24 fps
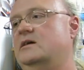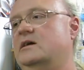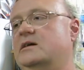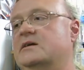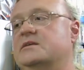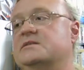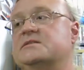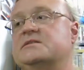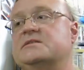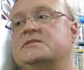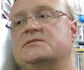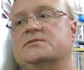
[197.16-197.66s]

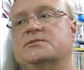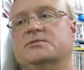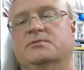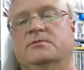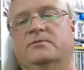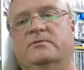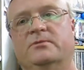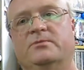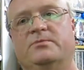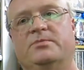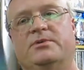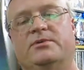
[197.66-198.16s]

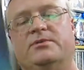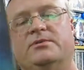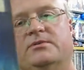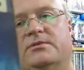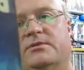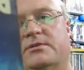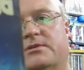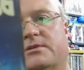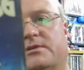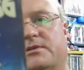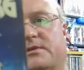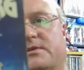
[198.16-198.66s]

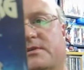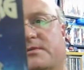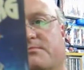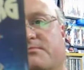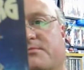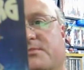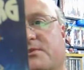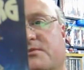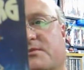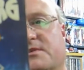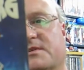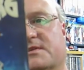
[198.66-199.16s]
Suburb,
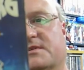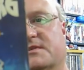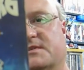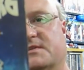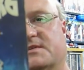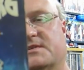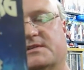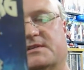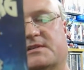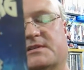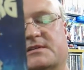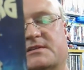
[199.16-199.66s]
Mutants.
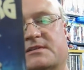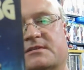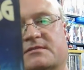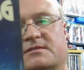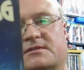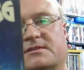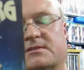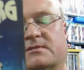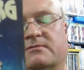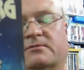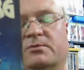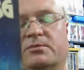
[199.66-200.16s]
So
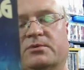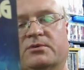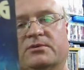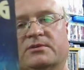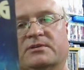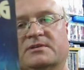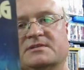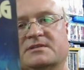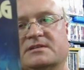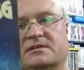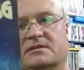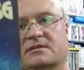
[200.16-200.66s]
Suburb
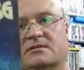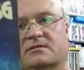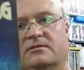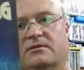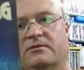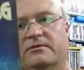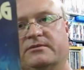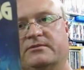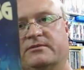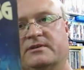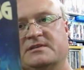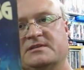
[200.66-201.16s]
is the
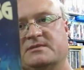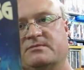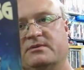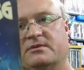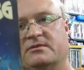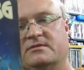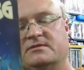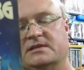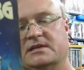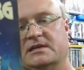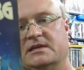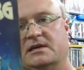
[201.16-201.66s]
author, I
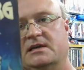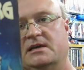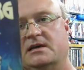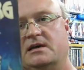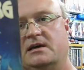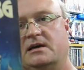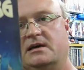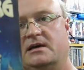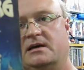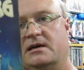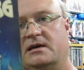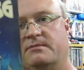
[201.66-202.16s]
suppose.
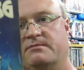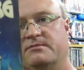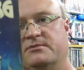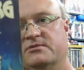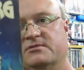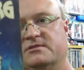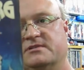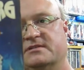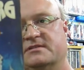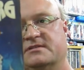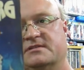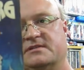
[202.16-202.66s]

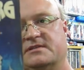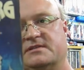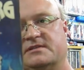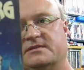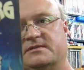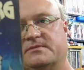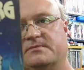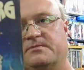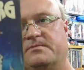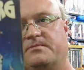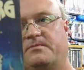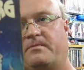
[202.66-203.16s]
Mutants.